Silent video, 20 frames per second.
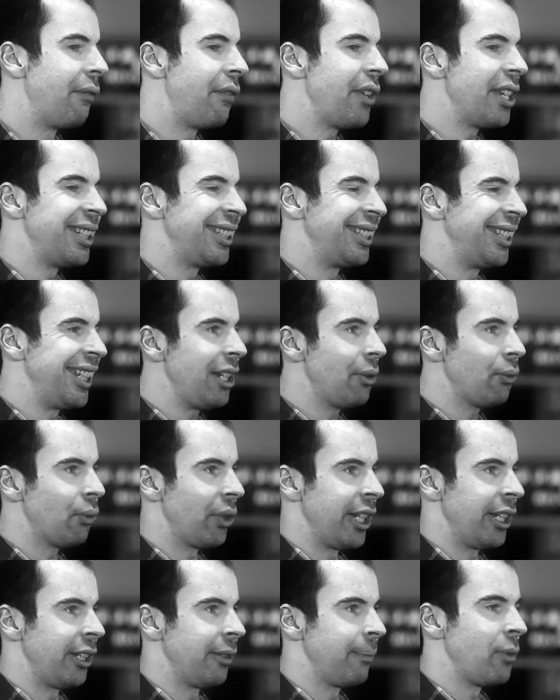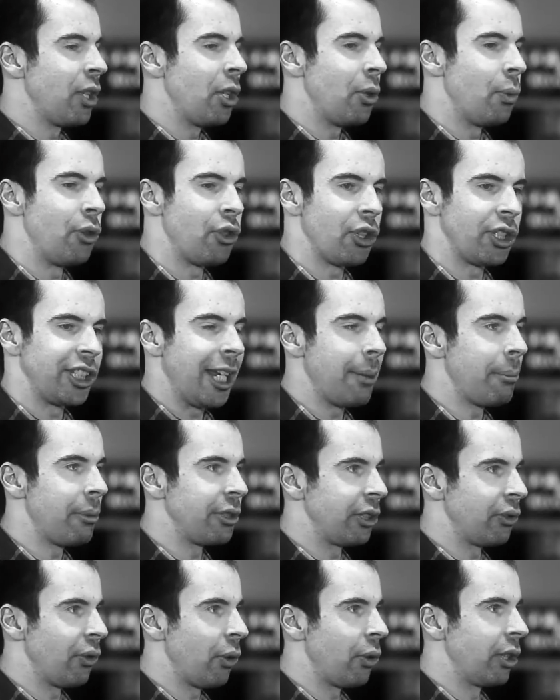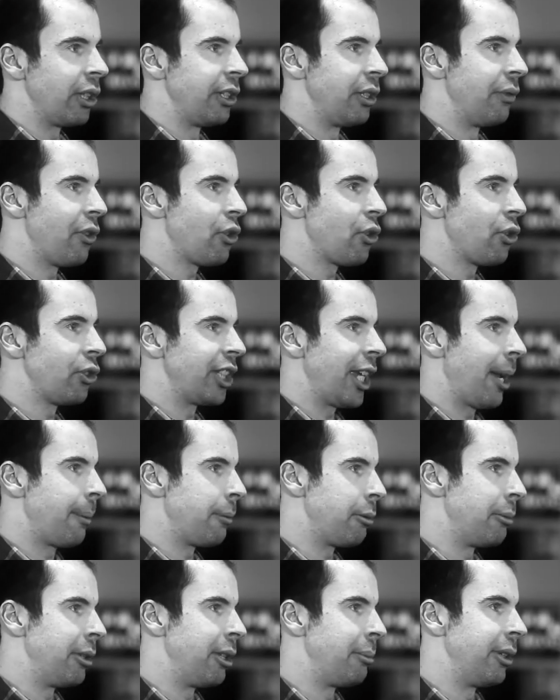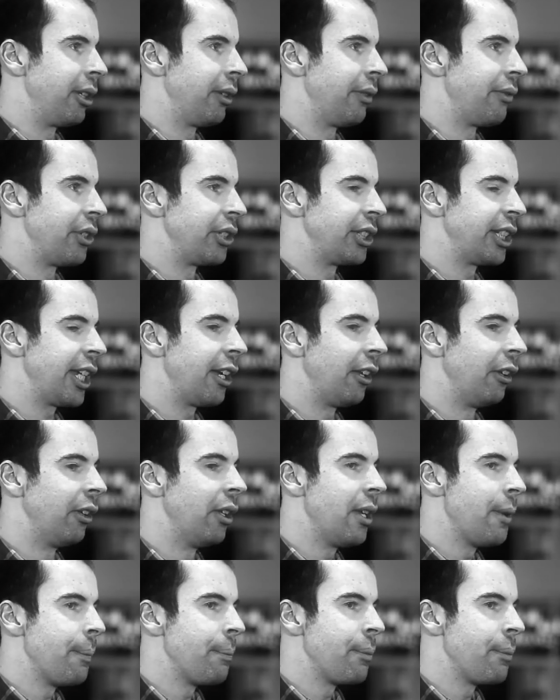fit Z ring, which assembles along the division septum in the middle of the cell,